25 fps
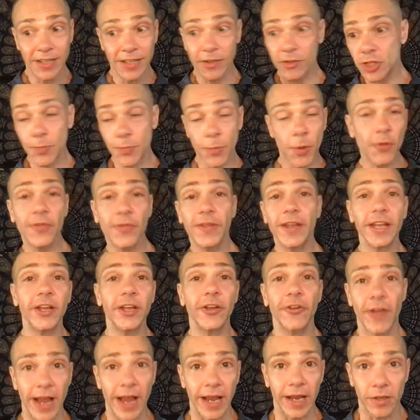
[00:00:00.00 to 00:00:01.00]
Those are both hitting
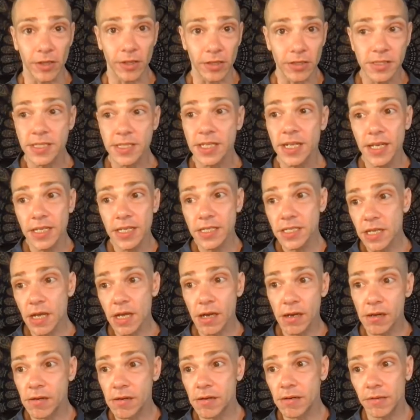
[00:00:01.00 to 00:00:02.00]
your angles.
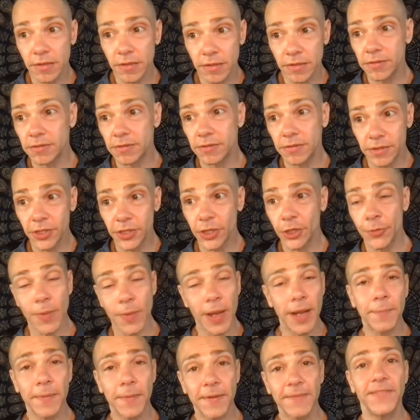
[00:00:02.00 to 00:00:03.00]
So you
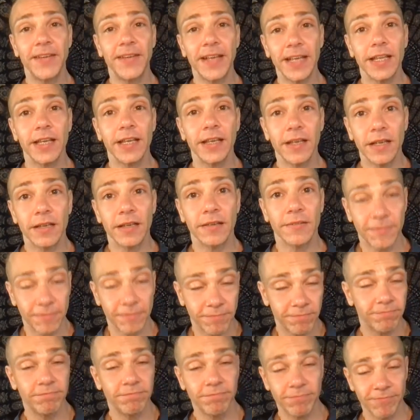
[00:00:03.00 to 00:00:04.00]
might be feeling
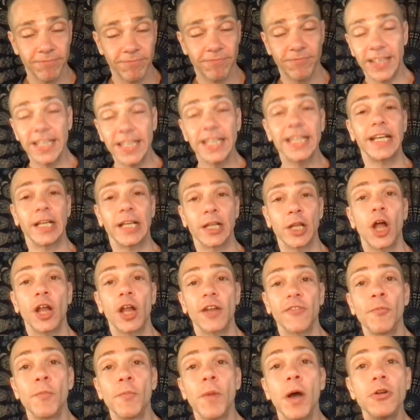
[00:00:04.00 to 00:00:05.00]
a lot
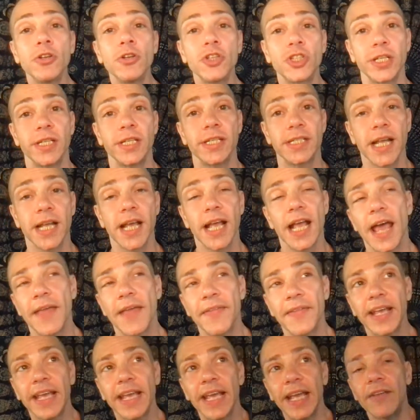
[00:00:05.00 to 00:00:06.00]
of emotions. And
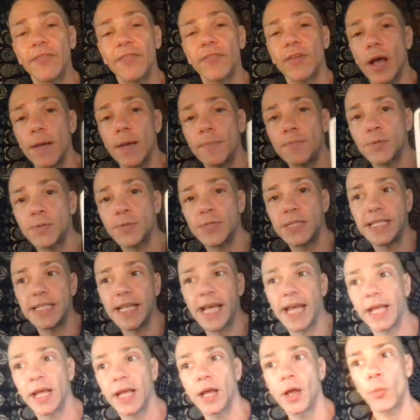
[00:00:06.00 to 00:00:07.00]
the King of Cups would
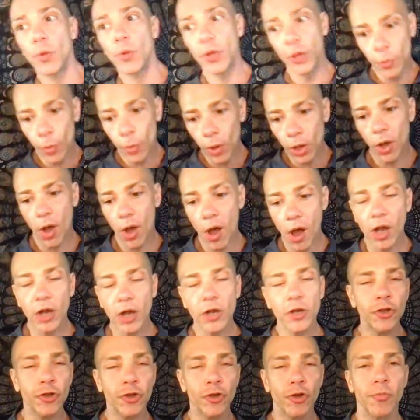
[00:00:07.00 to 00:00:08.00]
say, well, you want to
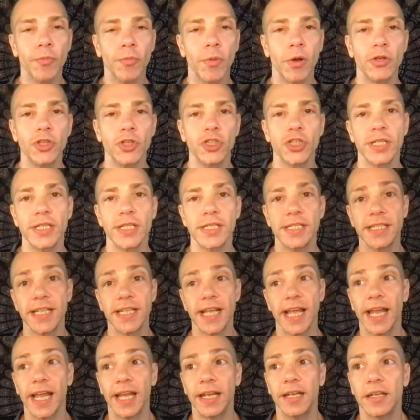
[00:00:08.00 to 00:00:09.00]
honor your emotions
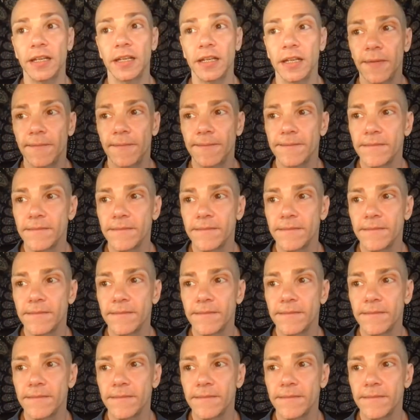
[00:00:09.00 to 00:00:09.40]
and